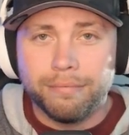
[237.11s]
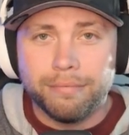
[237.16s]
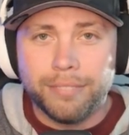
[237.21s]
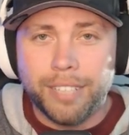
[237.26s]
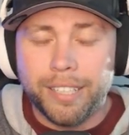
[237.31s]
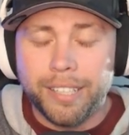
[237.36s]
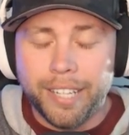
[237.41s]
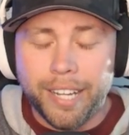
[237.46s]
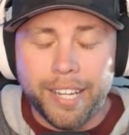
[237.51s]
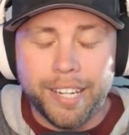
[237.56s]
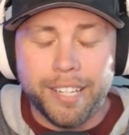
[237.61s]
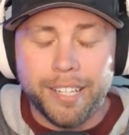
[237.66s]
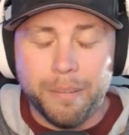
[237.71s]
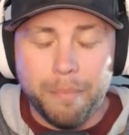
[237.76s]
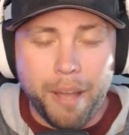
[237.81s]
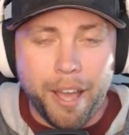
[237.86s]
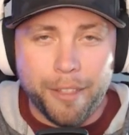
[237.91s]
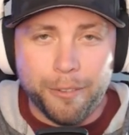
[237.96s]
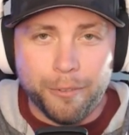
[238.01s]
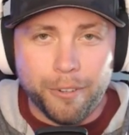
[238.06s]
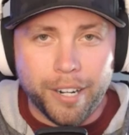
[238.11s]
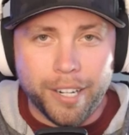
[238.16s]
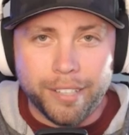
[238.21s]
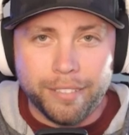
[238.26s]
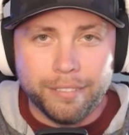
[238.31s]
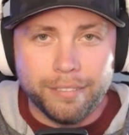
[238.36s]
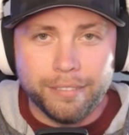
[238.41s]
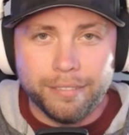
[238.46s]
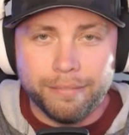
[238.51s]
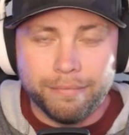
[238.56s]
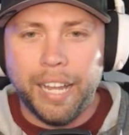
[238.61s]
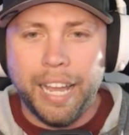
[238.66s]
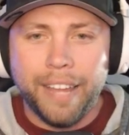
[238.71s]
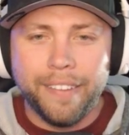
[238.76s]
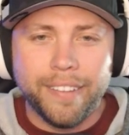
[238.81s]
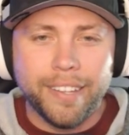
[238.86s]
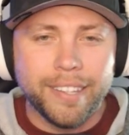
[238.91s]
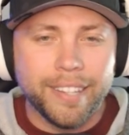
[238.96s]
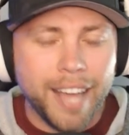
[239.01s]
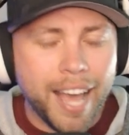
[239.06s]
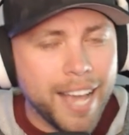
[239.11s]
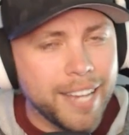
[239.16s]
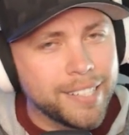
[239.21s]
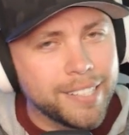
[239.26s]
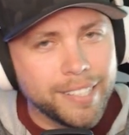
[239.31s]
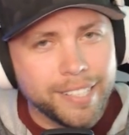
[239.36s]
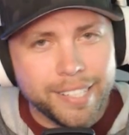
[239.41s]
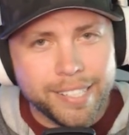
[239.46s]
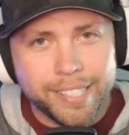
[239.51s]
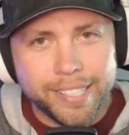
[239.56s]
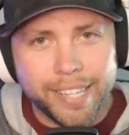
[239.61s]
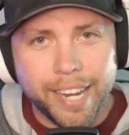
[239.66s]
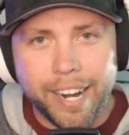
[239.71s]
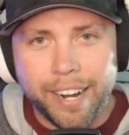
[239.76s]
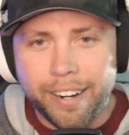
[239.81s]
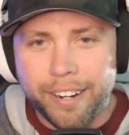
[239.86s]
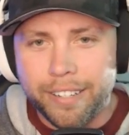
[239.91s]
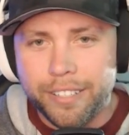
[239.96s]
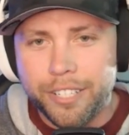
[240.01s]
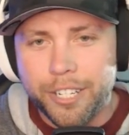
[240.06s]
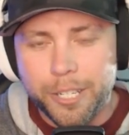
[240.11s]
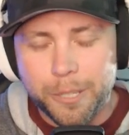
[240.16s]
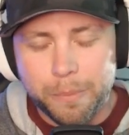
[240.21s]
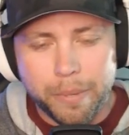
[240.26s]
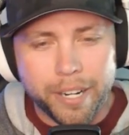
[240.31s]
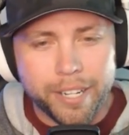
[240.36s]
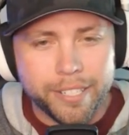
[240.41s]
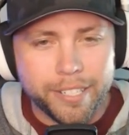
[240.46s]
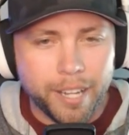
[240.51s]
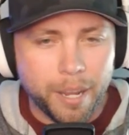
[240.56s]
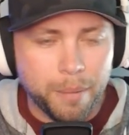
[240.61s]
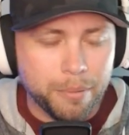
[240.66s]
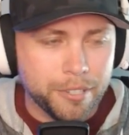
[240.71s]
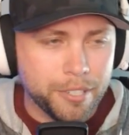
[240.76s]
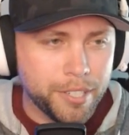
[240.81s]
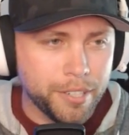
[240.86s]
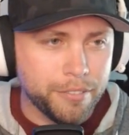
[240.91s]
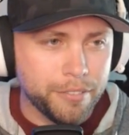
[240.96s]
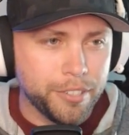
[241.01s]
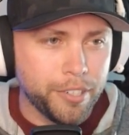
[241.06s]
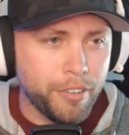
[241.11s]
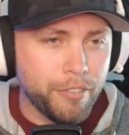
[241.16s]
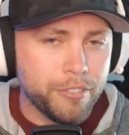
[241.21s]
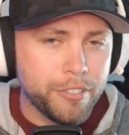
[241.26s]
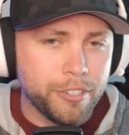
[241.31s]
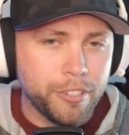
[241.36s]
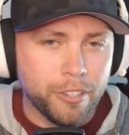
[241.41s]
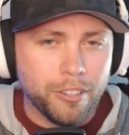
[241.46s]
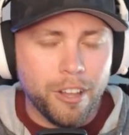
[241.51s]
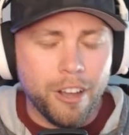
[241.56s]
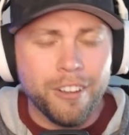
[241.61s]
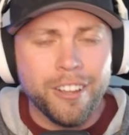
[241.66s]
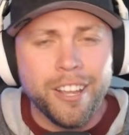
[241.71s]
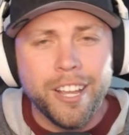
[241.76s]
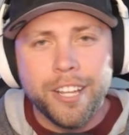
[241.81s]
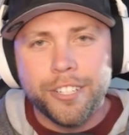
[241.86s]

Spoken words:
I think I did the math right. And then lastly, Sera, she's been a staple in Silver Surfer for so long.